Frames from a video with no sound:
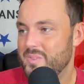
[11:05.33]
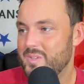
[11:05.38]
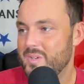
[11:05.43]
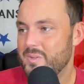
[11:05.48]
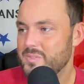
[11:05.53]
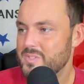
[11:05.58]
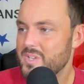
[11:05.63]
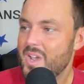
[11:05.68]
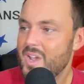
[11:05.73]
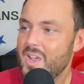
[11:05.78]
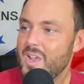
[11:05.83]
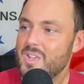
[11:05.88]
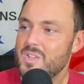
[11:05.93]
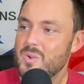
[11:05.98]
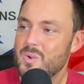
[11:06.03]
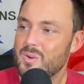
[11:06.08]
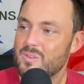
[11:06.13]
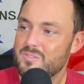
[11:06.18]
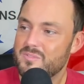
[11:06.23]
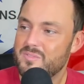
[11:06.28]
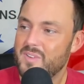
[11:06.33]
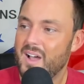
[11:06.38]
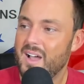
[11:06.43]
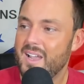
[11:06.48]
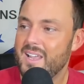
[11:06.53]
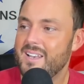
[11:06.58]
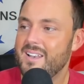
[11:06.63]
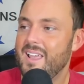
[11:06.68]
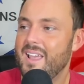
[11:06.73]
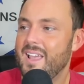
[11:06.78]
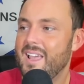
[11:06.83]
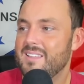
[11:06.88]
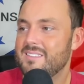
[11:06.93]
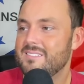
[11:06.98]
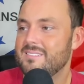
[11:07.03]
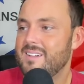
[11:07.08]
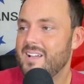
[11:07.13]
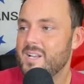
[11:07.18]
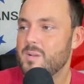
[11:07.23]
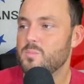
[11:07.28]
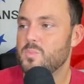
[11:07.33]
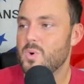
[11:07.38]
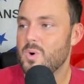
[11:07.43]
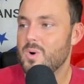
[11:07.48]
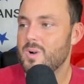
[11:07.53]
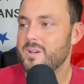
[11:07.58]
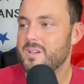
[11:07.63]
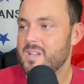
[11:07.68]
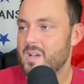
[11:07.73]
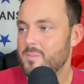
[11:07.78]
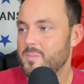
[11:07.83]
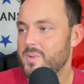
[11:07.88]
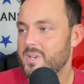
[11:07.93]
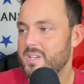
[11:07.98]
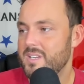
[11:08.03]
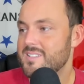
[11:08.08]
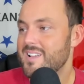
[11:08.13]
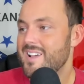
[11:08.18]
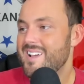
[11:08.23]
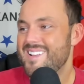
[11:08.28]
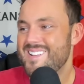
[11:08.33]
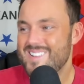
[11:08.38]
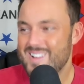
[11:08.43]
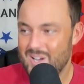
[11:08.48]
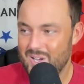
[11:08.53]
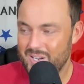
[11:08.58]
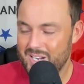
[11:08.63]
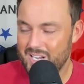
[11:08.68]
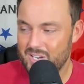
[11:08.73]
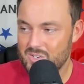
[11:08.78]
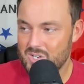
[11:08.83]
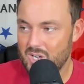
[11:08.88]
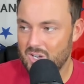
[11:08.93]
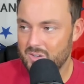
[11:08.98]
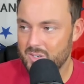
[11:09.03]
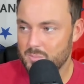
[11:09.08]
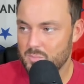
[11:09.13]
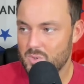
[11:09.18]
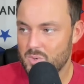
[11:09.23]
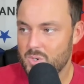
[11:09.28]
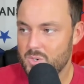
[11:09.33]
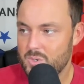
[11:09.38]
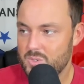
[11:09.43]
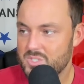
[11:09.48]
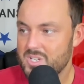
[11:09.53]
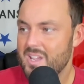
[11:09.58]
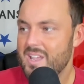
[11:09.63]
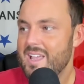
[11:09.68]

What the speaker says: those. You can find Athletic Brewing Company's non-alcoholic brews